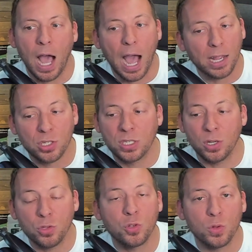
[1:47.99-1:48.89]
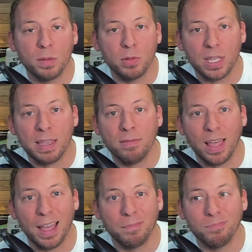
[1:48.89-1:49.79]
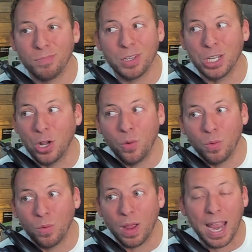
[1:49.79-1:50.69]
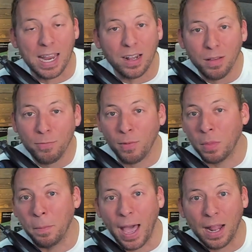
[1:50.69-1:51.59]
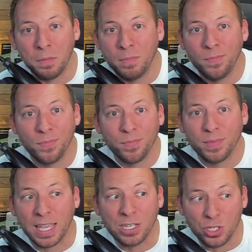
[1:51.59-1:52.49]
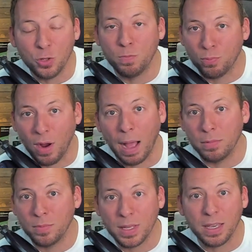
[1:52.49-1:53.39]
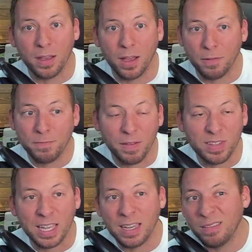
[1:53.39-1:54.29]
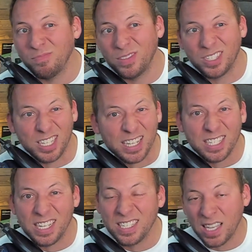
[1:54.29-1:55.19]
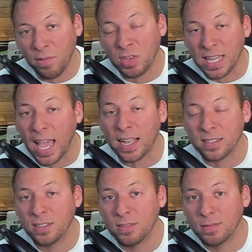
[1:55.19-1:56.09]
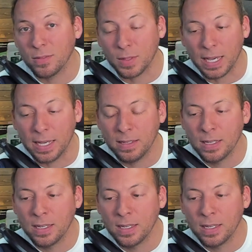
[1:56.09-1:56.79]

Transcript: I still truly believe that, you know, ADA from the bottom can do probably a 50, 60, 70x. Okay.